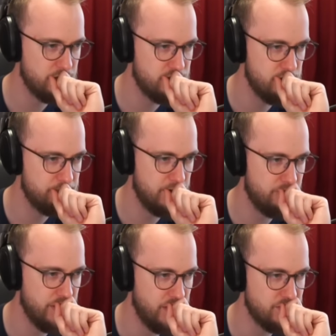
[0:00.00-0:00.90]
Consumed by
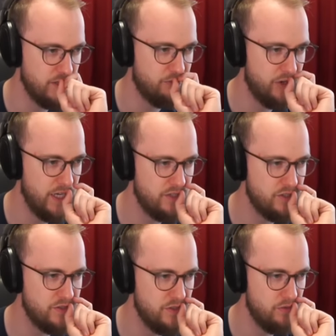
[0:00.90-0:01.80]
Rage.
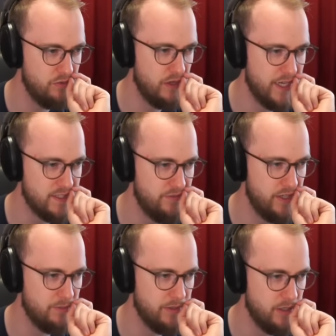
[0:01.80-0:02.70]
Enrages you
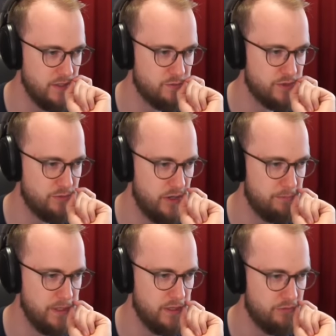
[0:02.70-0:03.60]
activating abilities which
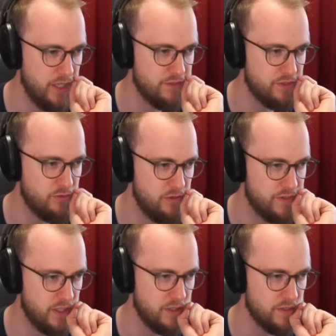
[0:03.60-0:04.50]
require being enraged for
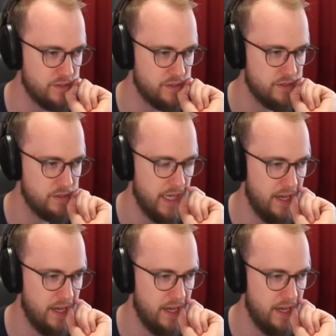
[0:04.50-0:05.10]
12 seconds